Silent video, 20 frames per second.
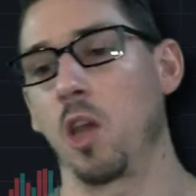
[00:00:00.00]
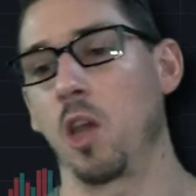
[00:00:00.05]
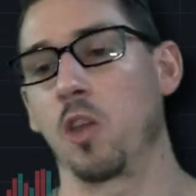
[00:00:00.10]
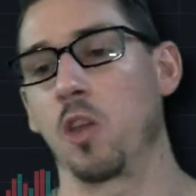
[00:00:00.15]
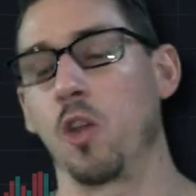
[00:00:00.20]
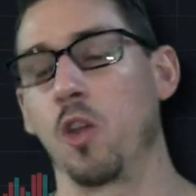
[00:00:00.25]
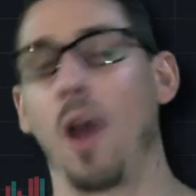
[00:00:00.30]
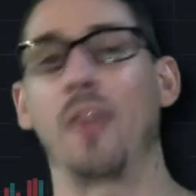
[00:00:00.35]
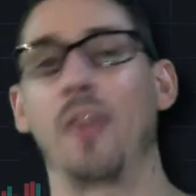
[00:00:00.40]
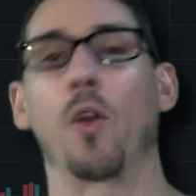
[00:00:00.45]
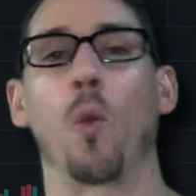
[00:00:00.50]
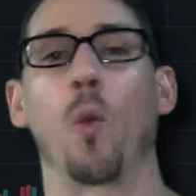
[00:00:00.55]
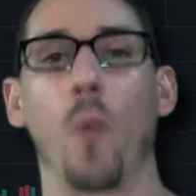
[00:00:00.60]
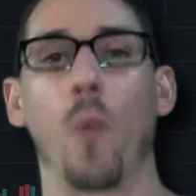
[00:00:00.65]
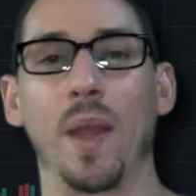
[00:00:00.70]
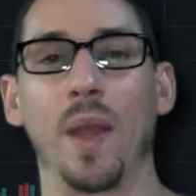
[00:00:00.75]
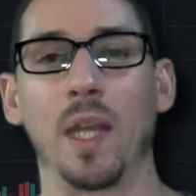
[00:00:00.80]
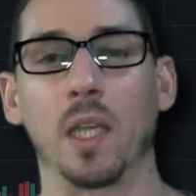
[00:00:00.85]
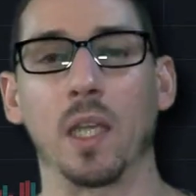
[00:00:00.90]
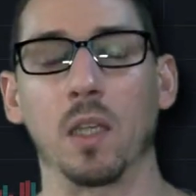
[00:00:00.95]
You're either
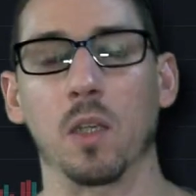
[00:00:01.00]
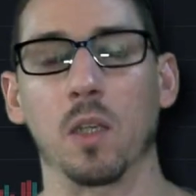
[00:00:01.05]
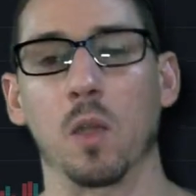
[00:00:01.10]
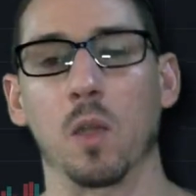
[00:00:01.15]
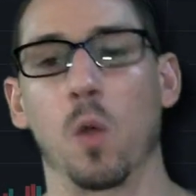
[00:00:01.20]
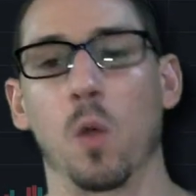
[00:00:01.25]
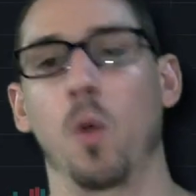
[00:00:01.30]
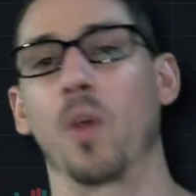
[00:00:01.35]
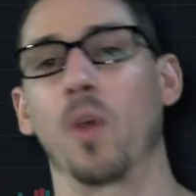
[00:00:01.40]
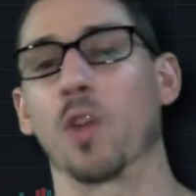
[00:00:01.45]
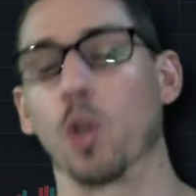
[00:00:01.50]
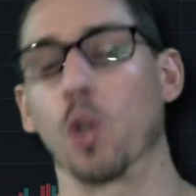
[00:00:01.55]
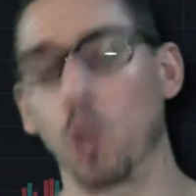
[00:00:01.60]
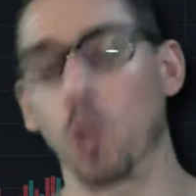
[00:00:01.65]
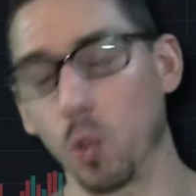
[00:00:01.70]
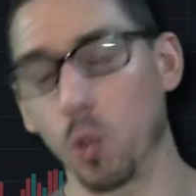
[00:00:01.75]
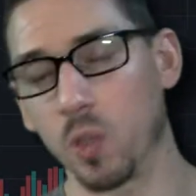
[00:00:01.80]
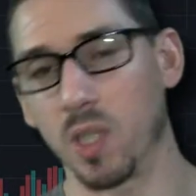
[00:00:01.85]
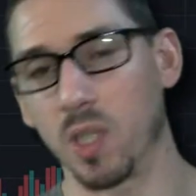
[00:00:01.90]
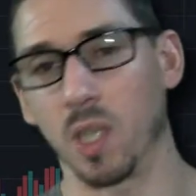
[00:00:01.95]
winning or you're
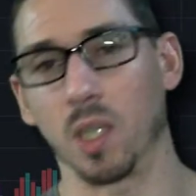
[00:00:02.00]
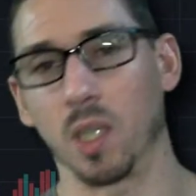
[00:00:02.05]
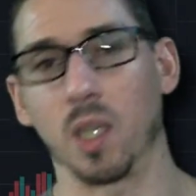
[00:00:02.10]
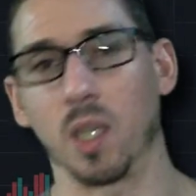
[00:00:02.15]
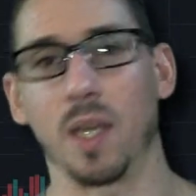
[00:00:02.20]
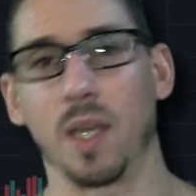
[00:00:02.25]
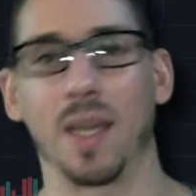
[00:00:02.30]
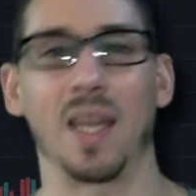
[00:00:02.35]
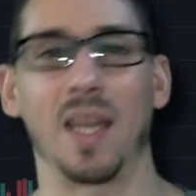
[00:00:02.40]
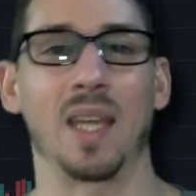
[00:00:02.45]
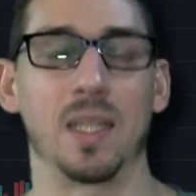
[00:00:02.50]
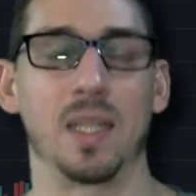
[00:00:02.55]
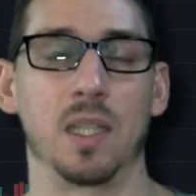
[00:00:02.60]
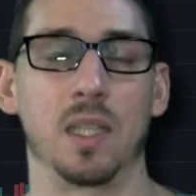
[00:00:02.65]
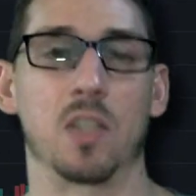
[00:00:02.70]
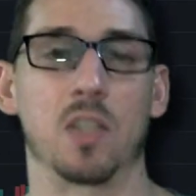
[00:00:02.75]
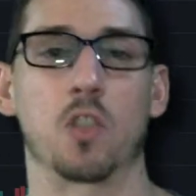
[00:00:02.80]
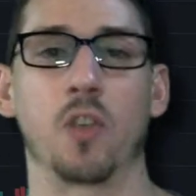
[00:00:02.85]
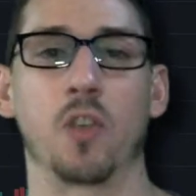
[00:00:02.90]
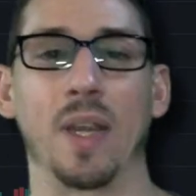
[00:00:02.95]
losing in
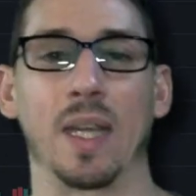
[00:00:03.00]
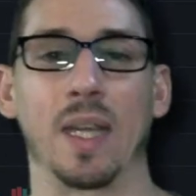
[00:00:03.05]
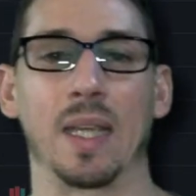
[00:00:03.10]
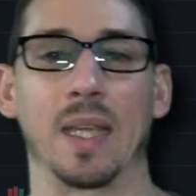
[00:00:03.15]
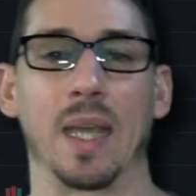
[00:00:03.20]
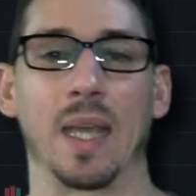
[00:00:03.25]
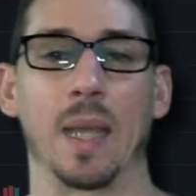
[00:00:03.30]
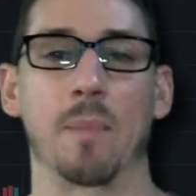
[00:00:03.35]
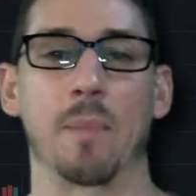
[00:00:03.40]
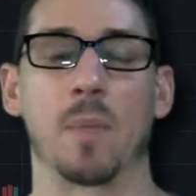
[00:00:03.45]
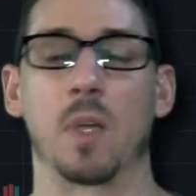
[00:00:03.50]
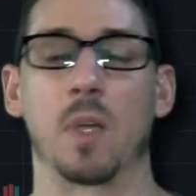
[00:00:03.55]
this trading game.